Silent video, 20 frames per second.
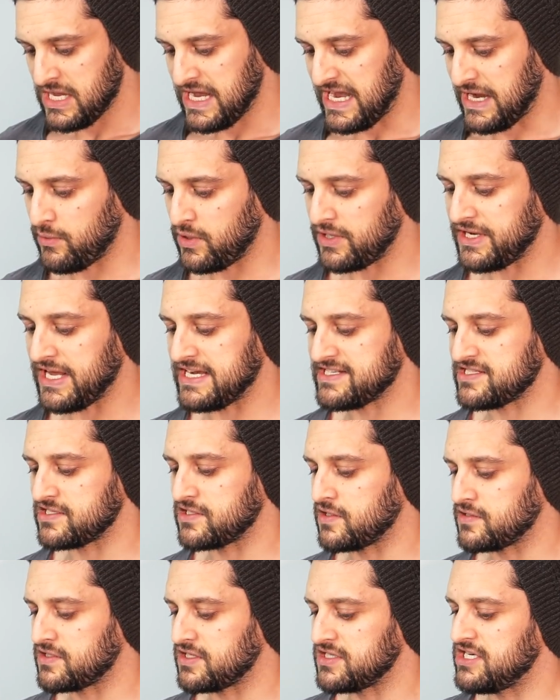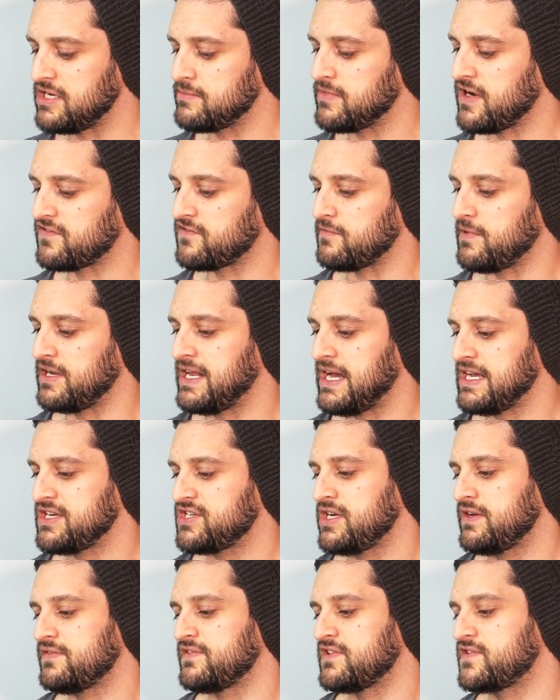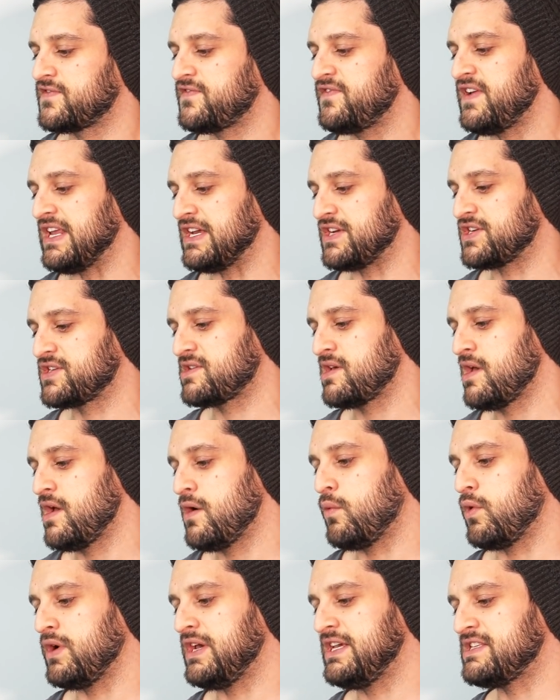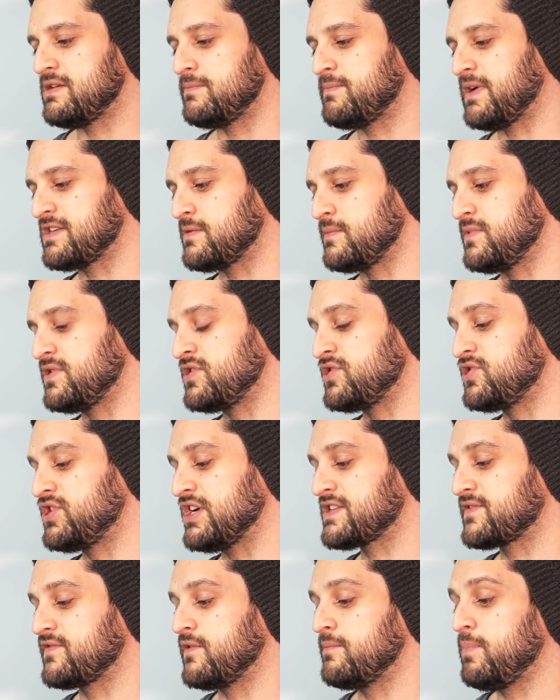I work nights and go to the gym after my night shift is finished what eating pattern you suggest for